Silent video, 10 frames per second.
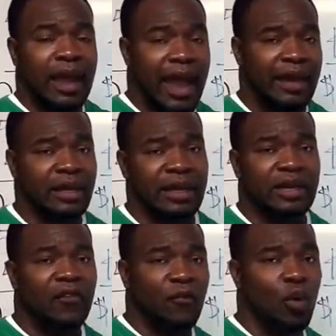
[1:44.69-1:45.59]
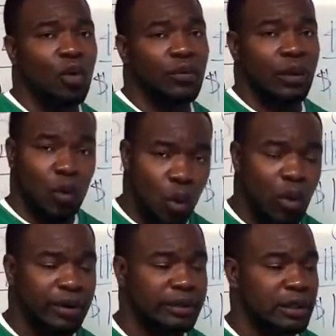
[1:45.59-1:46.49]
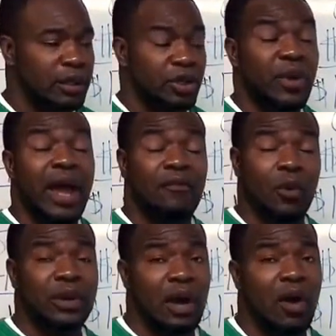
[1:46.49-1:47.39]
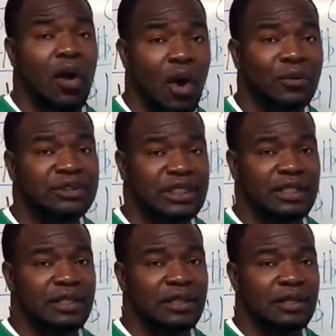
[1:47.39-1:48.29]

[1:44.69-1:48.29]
at the end of fourth quarter, you have what we call OT.